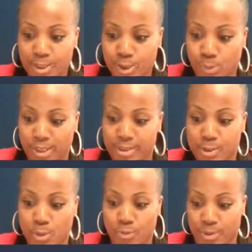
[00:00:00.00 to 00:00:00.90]
so
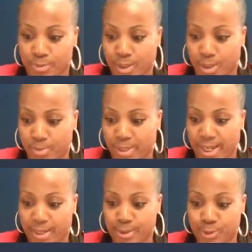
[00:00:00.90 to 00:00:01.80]
let's go over,
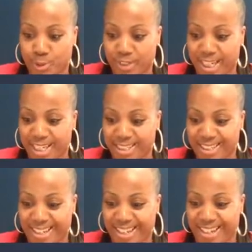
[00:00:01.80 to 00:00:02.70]
Hannah's already
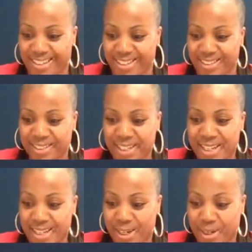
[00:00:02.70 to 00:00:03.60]
asking. Hey, Hannah,
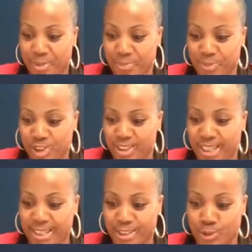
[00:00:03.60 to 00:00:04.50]

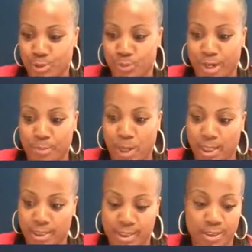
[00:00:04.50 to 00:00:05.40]
she's asking, do you write
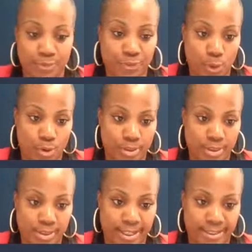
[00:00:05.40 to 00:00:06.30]
policies in
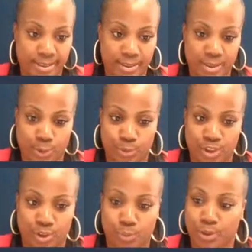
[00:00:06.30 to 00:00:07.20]
Florida and Texas?
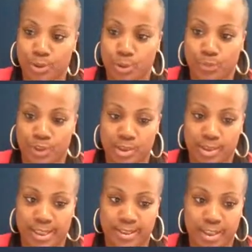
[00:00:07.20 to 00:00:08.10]
So did you want to go over the
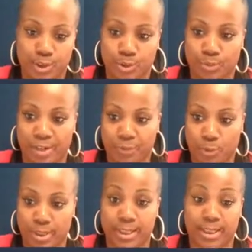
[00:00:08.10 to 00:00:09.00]
states that you write
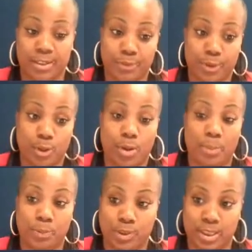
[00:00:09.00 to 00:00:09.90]
for again, even though
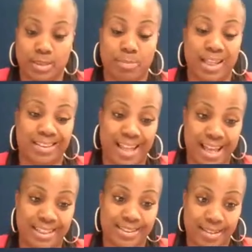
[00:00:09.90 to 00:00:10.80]
I put it in my
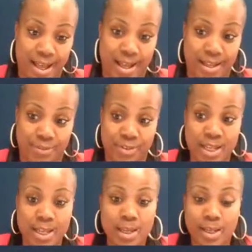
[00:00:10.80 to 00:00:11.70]
last live
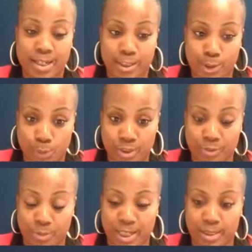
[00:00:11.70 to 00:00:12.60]
and I told
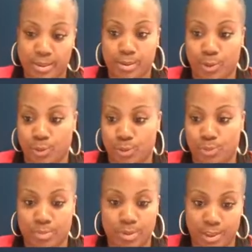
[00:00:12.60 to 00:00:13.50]
everybody,
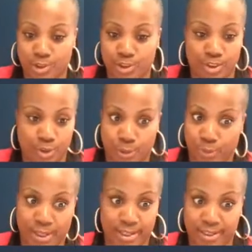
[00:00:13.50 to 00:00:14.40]
so let's just
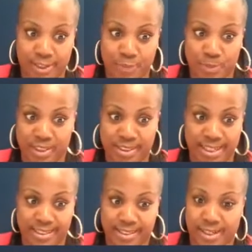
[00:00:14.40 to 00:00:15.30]
go ahead and give them the
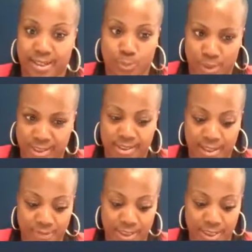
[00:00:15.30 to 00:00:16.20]
states again. It's
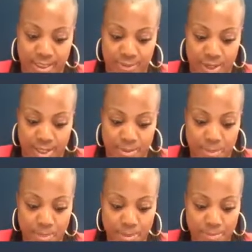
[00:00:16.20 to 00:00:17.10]
17, right?